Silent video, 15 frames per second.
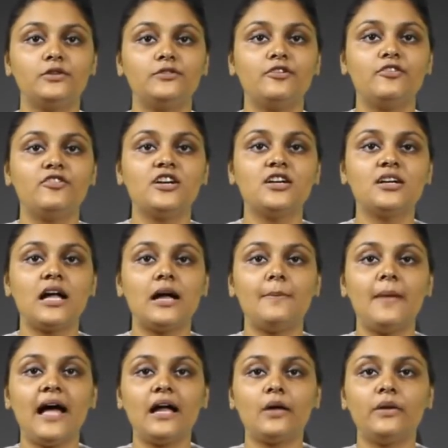We Youth for
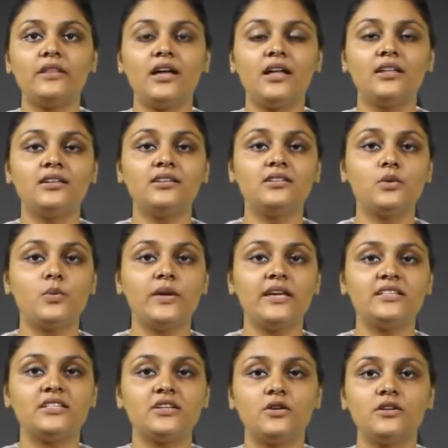Work are back with
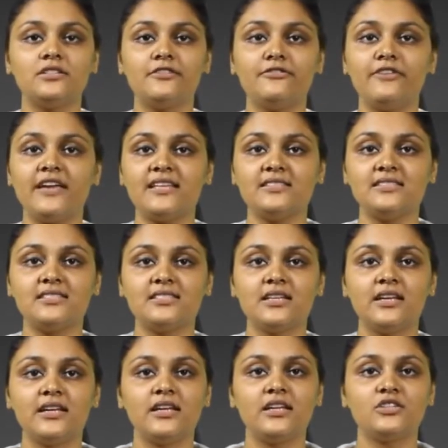another video on
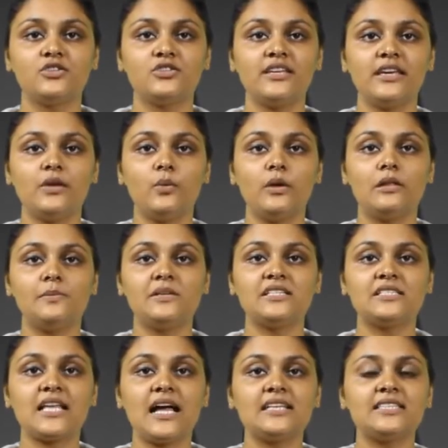defense.
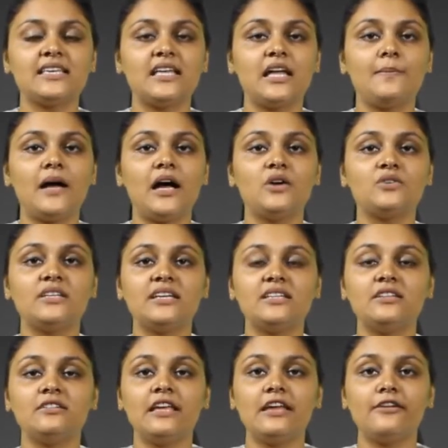Today we'll be discussing
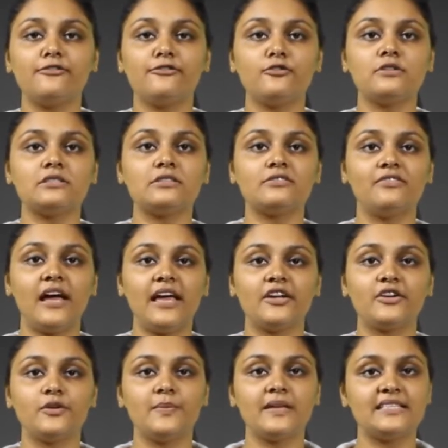about Indian Air
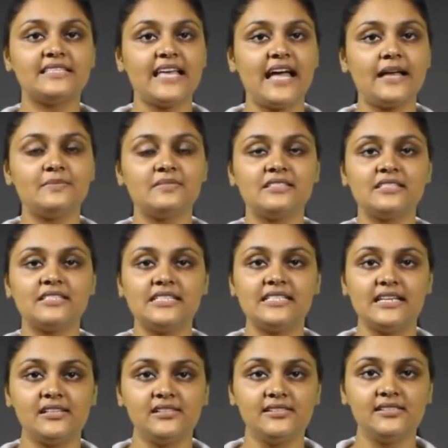Force Y Group
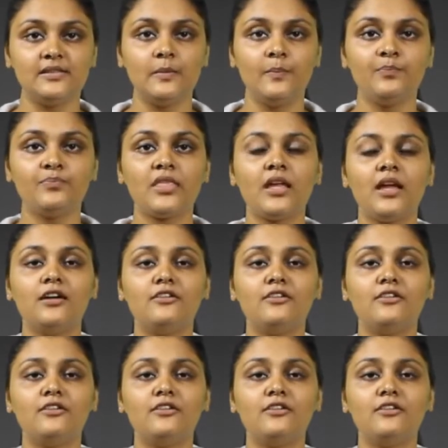exams in details.